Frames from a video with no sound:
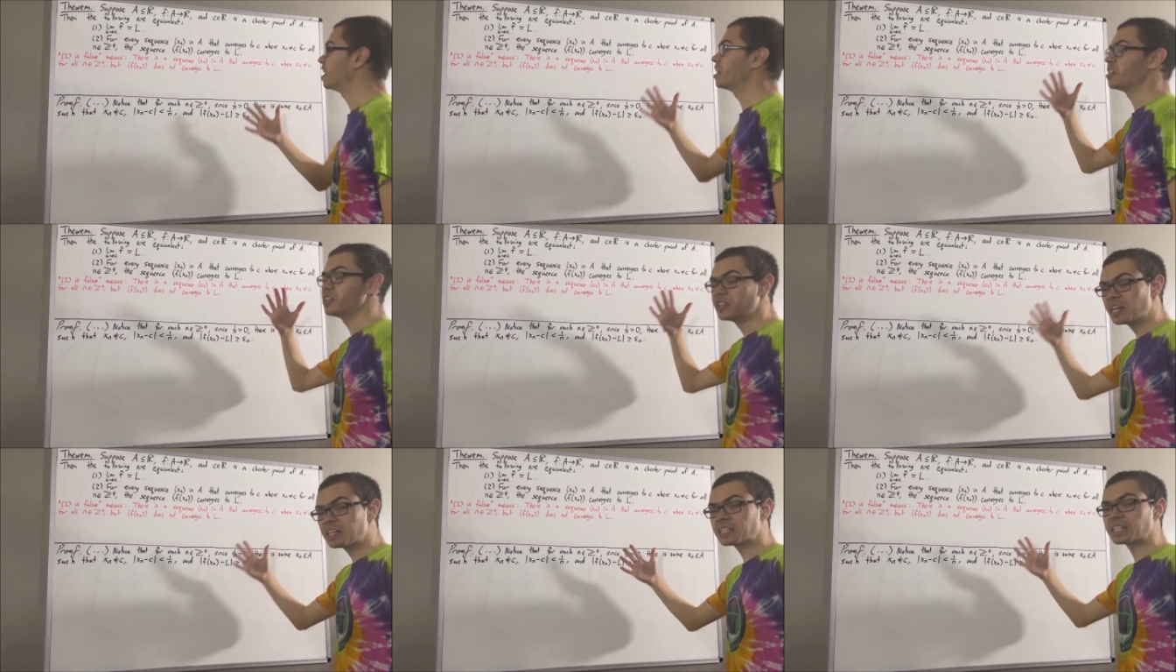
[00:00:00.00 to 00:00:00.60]

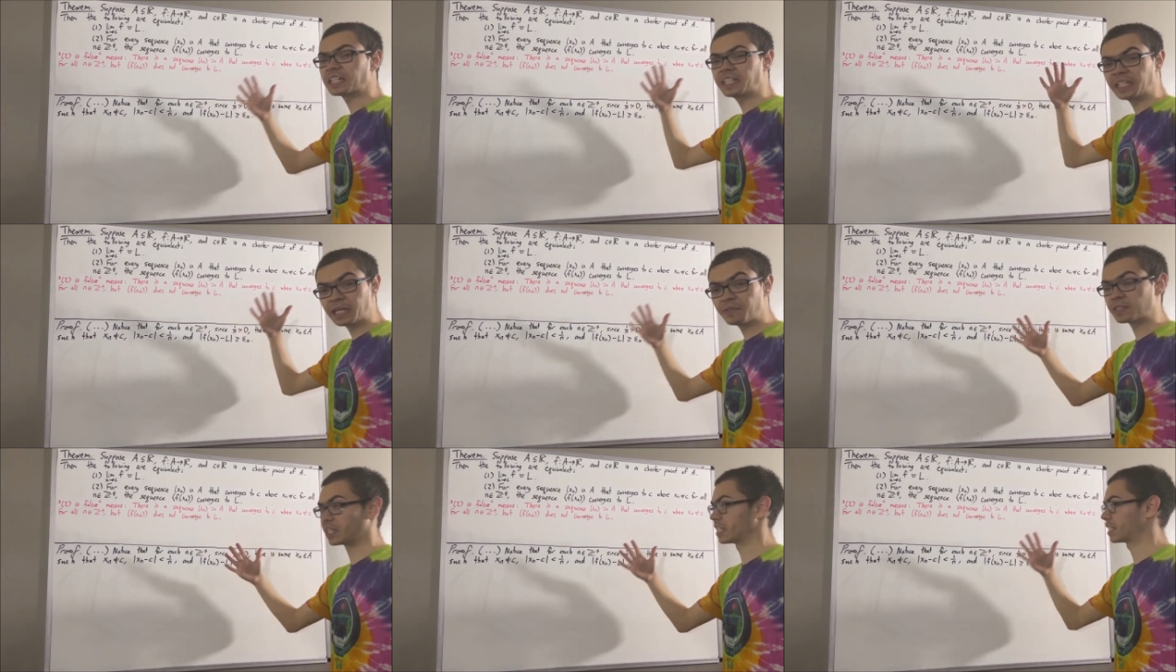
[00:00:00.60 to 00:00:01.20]
this
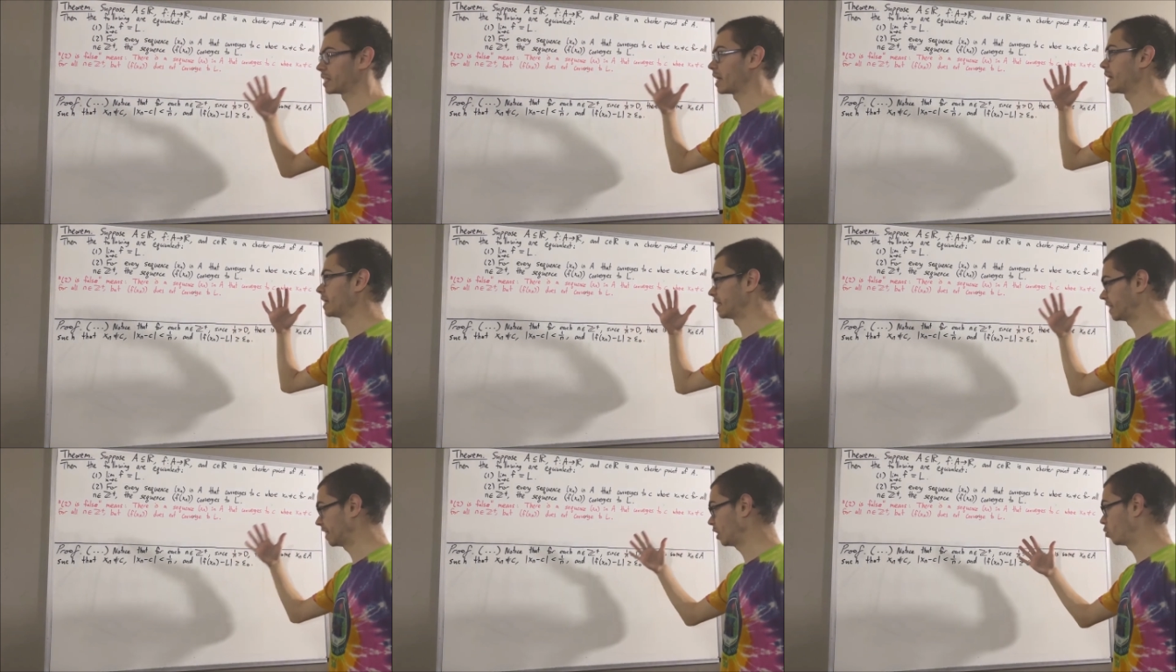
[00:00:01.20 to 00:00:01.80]
gives us a
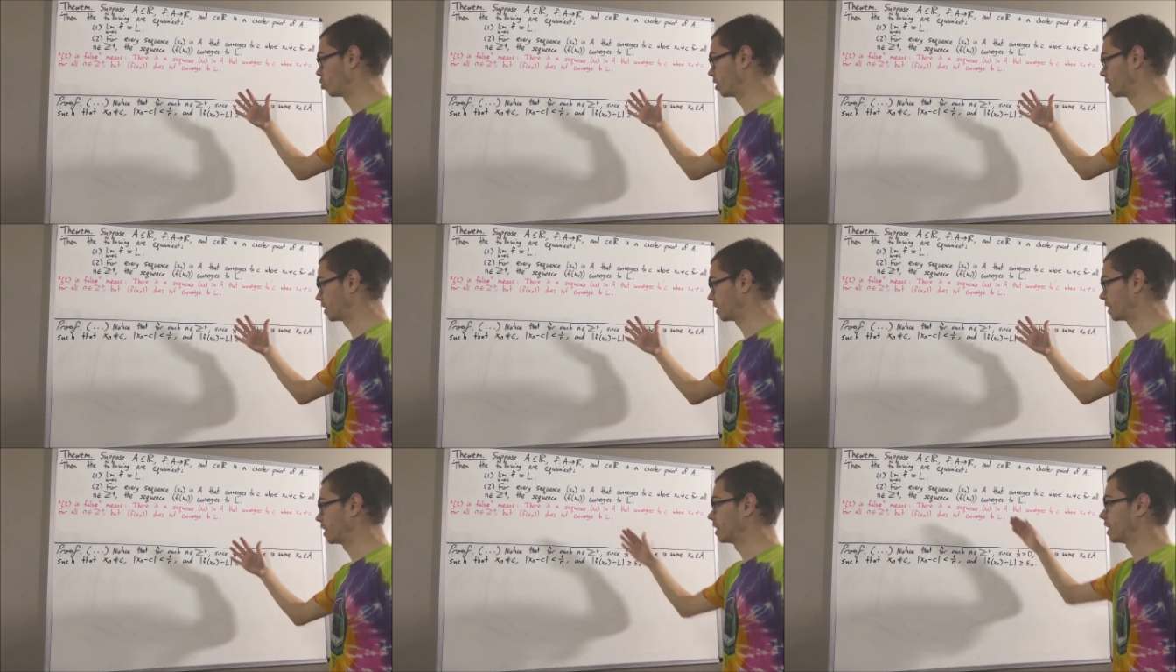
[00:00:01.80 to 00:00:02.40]

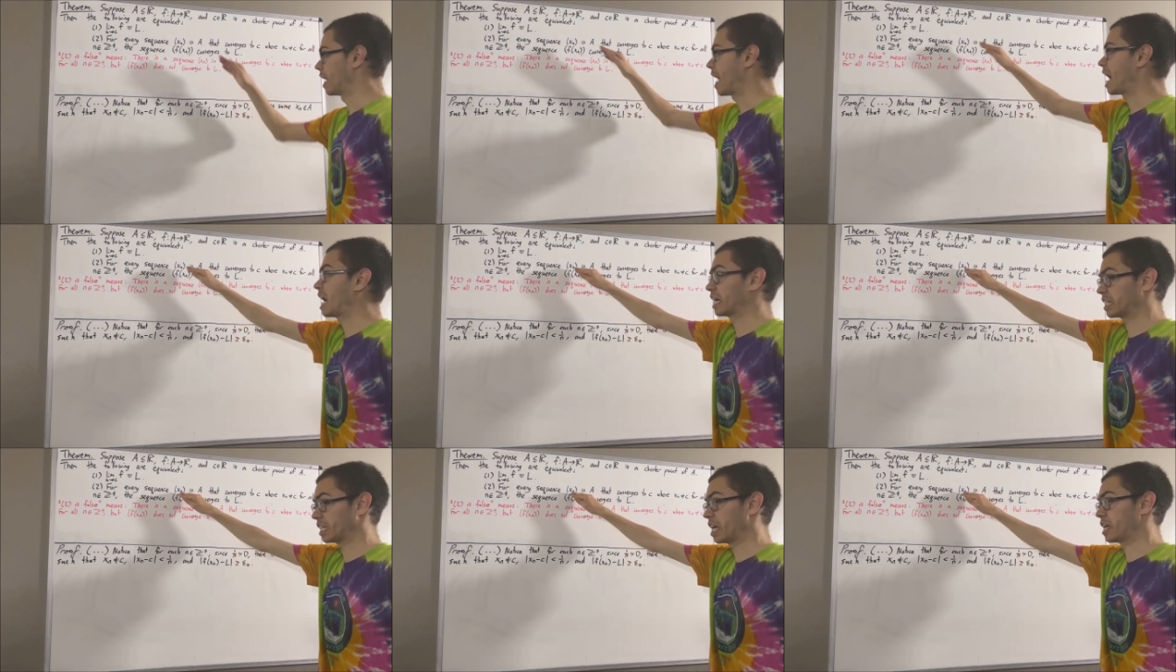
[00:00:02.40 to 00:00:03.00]
sequence
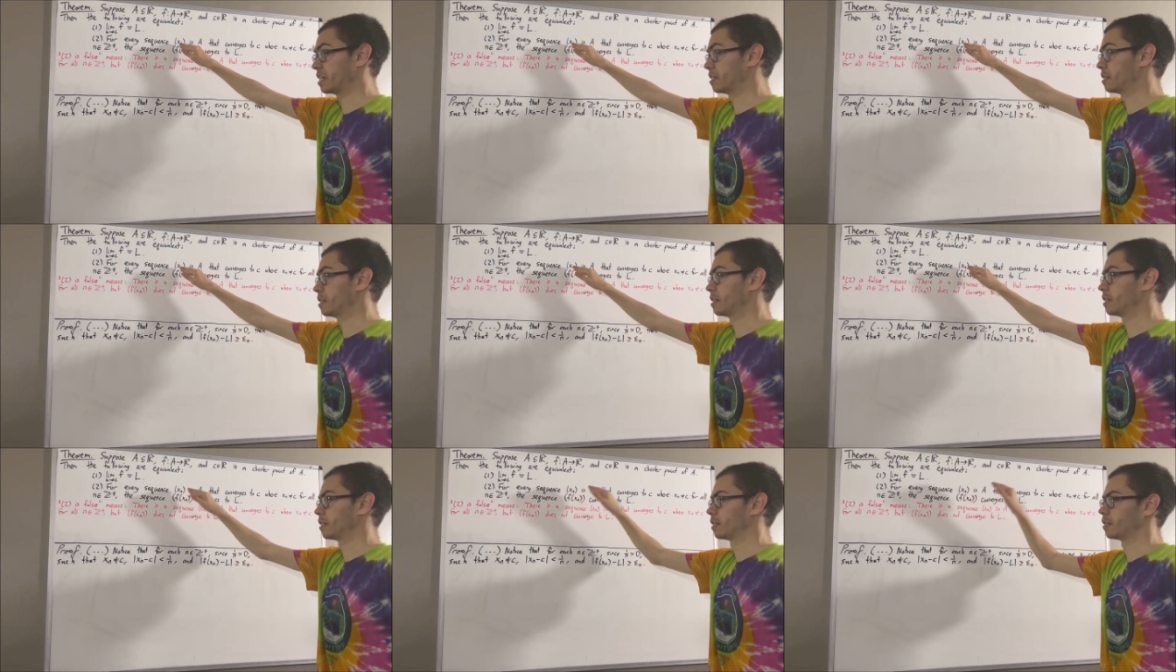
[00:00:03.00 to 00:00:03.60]
xn.
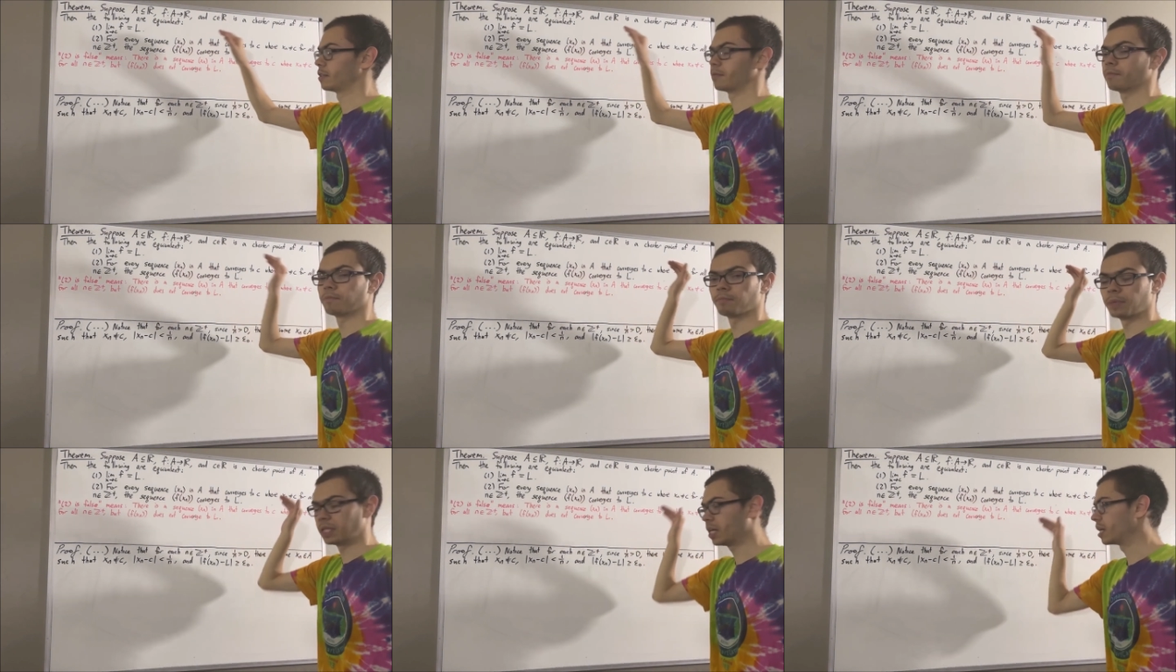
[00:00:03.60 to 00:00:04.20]

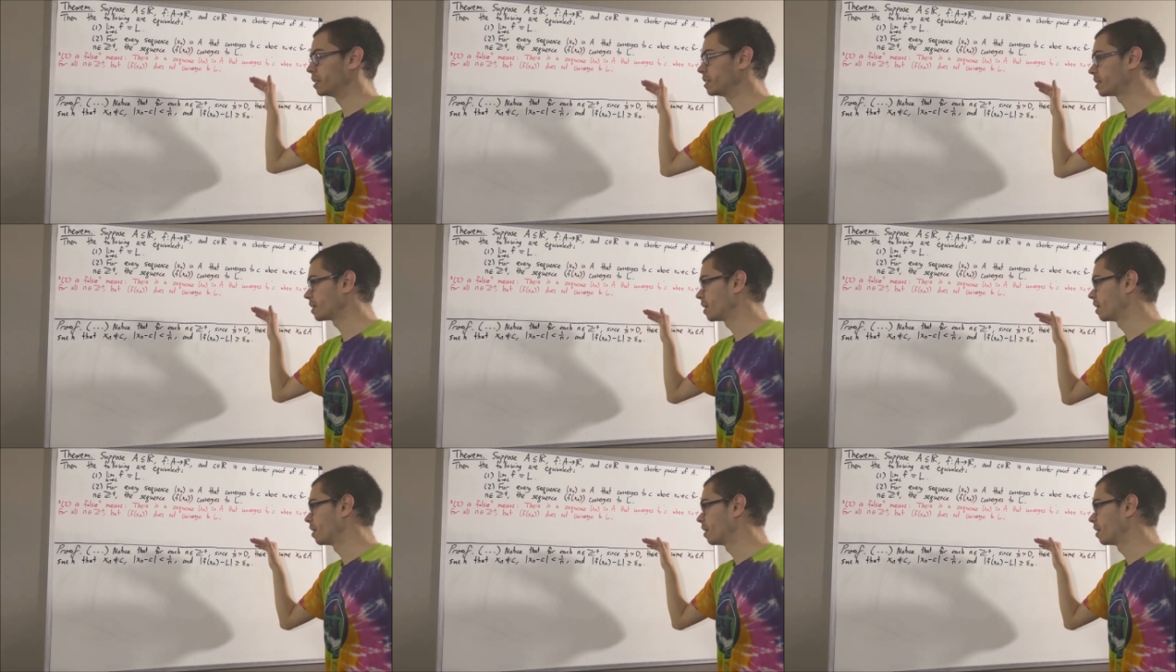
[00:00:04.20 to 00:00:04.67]
Because